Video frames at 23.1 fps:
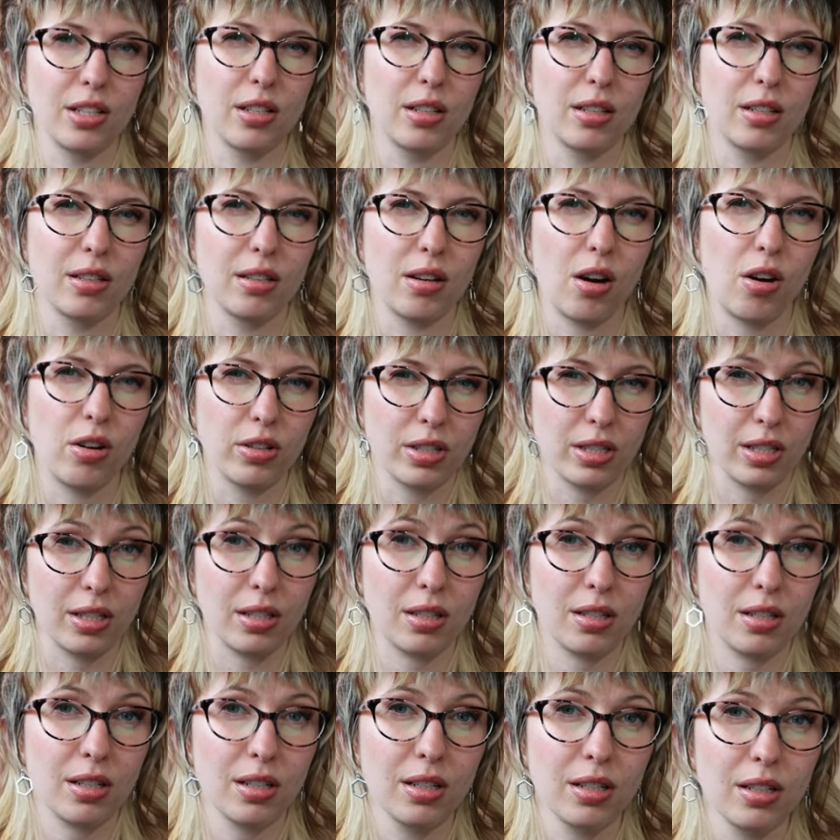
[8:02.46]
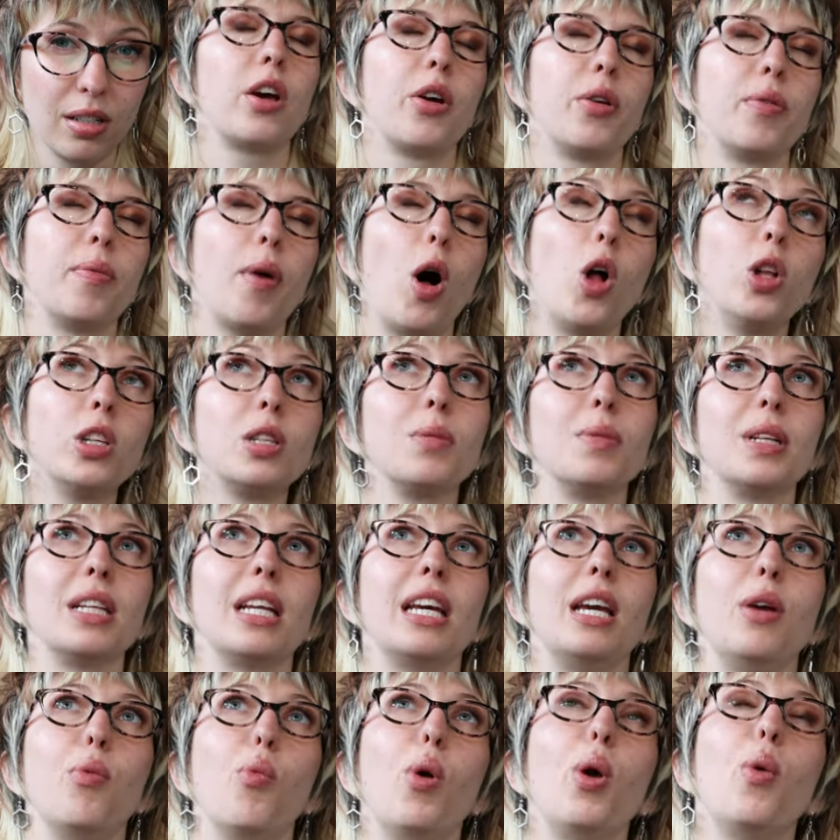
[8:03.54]
as an artist. So
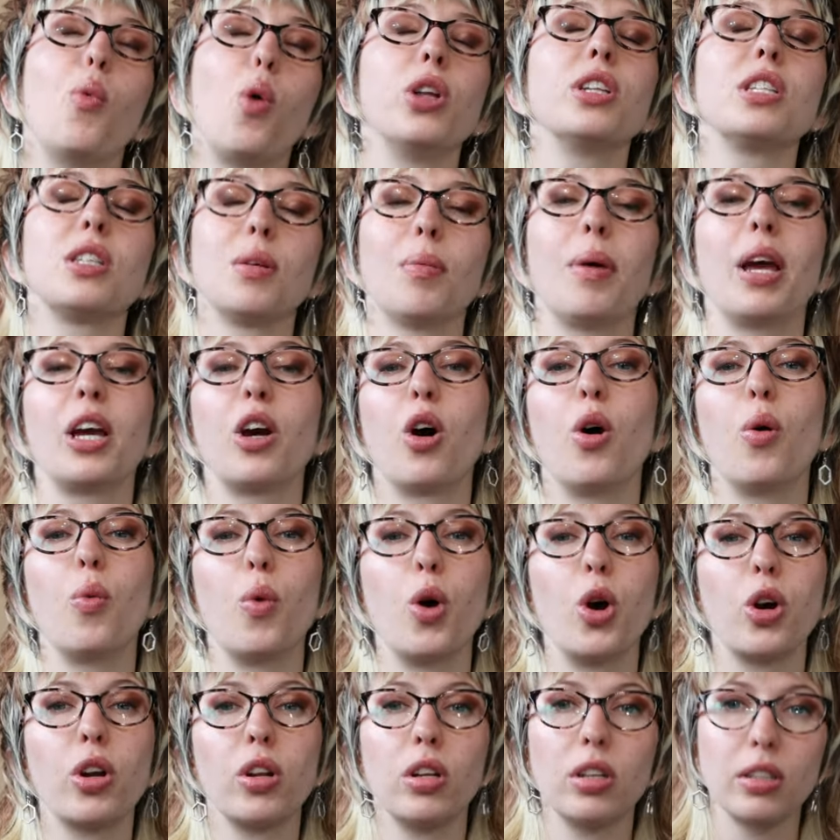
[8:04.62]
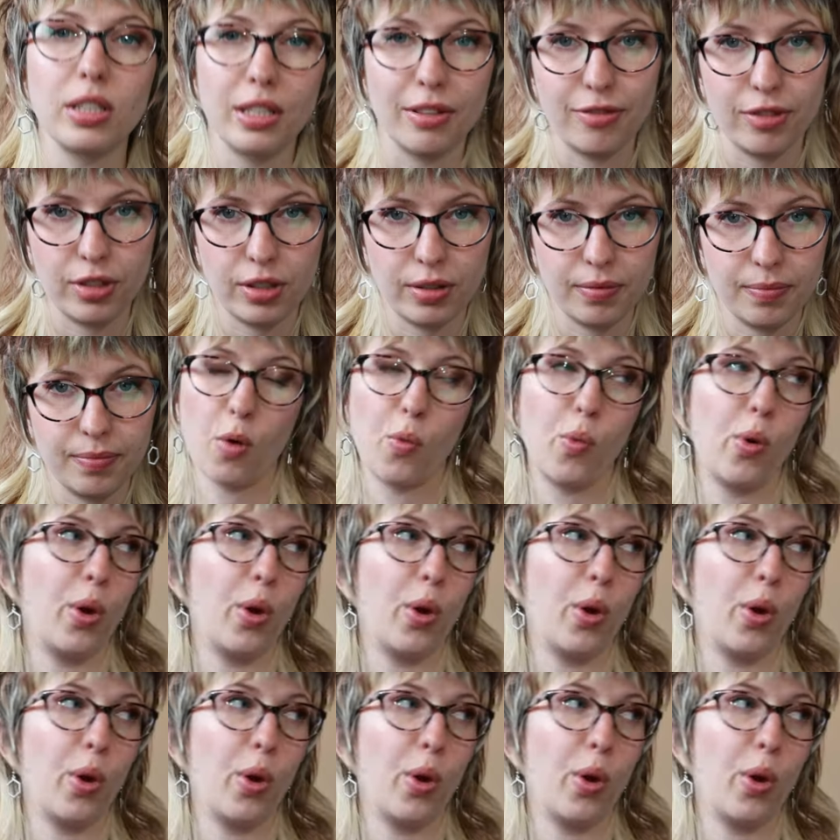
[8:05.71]
ultimately, we want to make our work look different.